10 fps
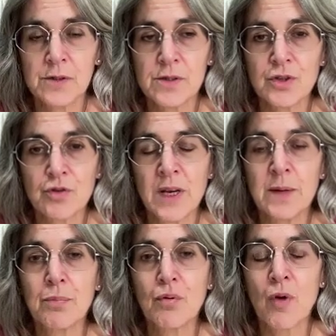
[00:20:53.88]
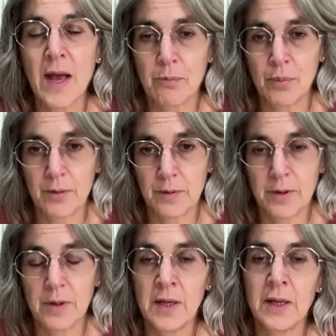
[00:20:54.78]
screen prep
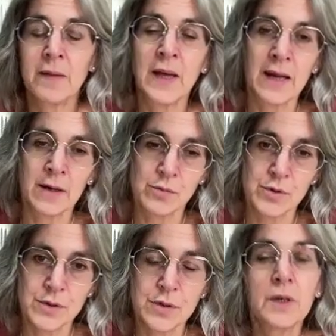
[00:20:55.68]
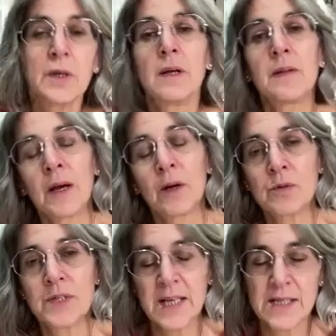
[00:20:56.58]
in the house. That all
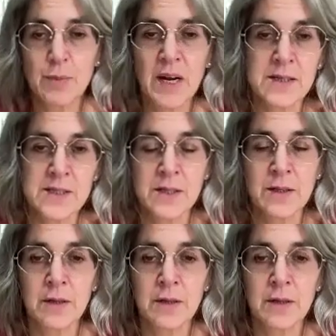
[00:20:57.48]
takes place in